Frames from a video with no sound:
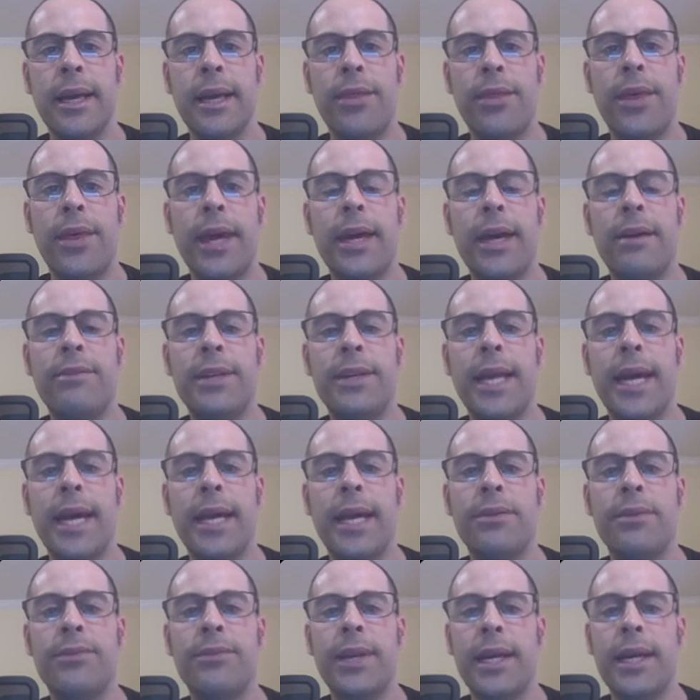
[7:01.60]
They have
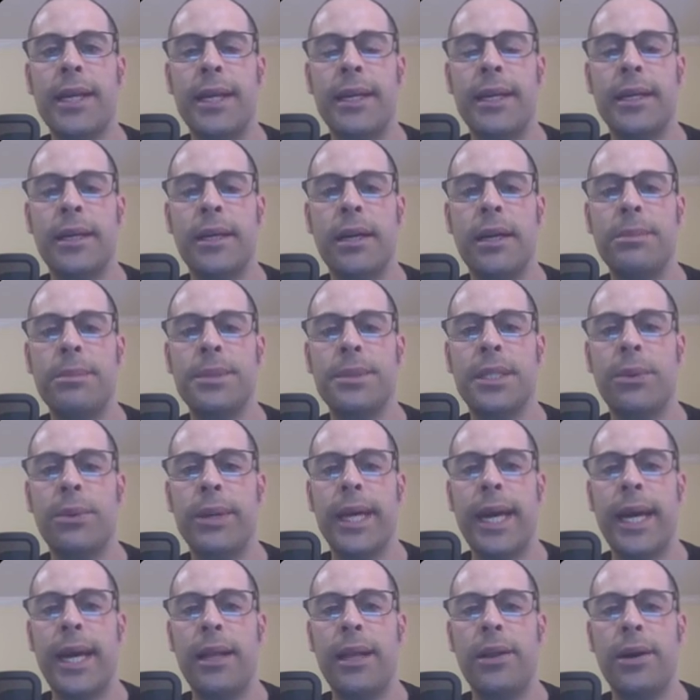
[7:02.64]
negative net income, so
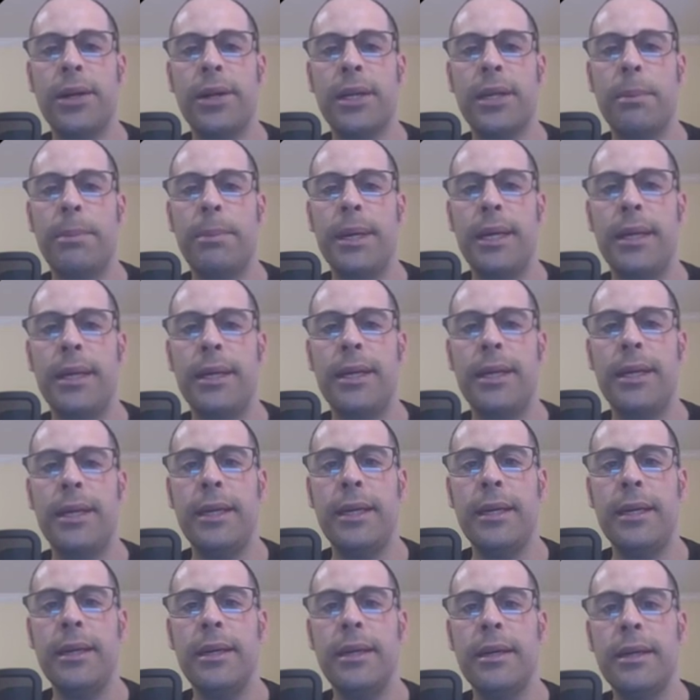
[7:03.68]
we can't look at the
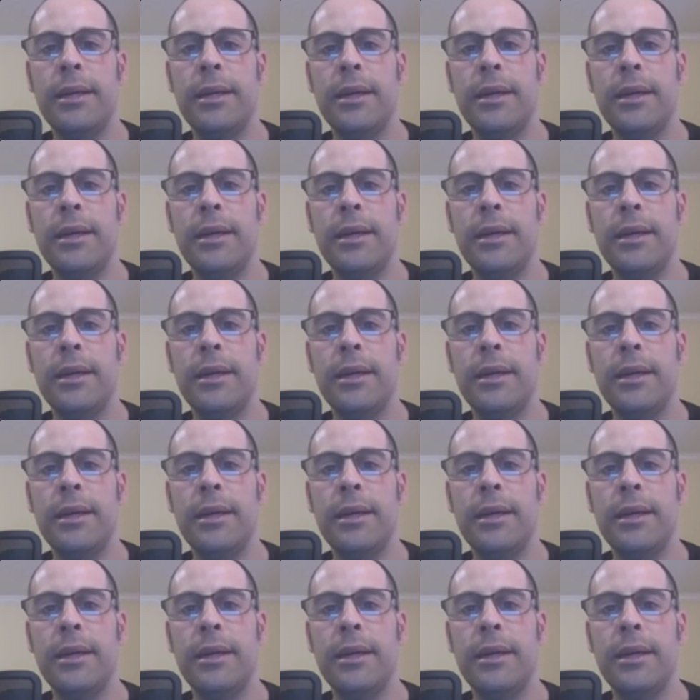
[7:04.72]
PE.